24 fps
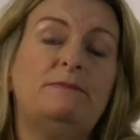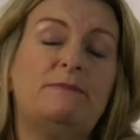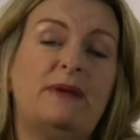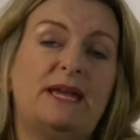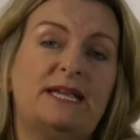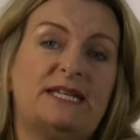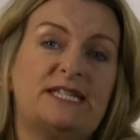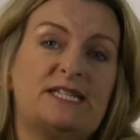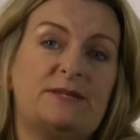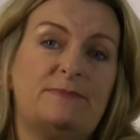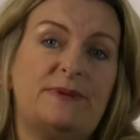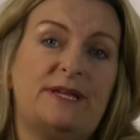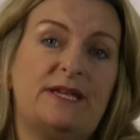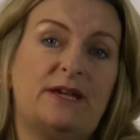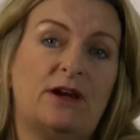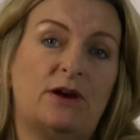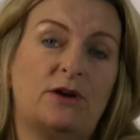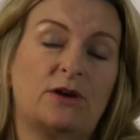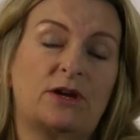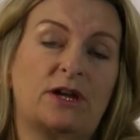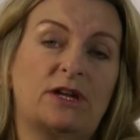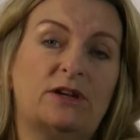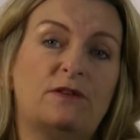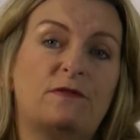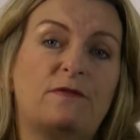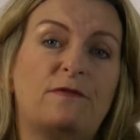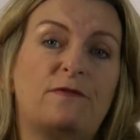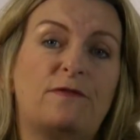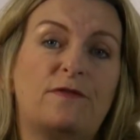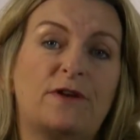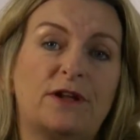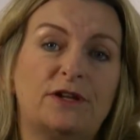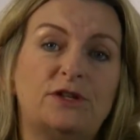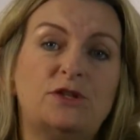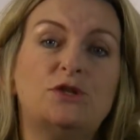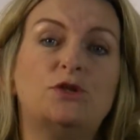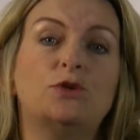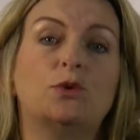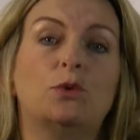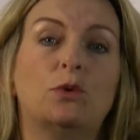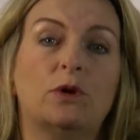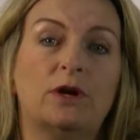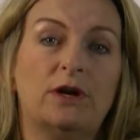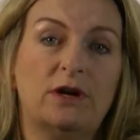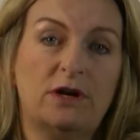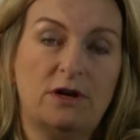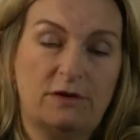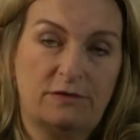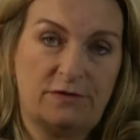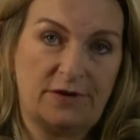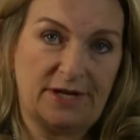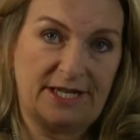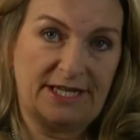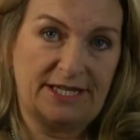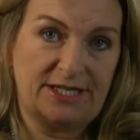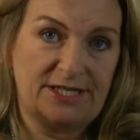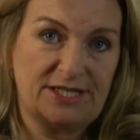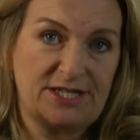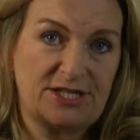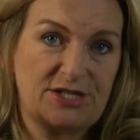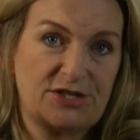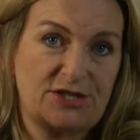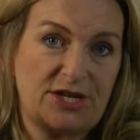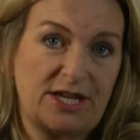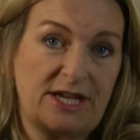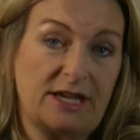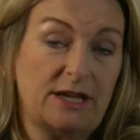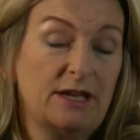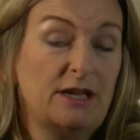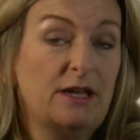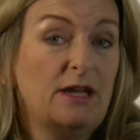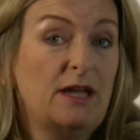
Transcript: meant to be our kind of front door for industry,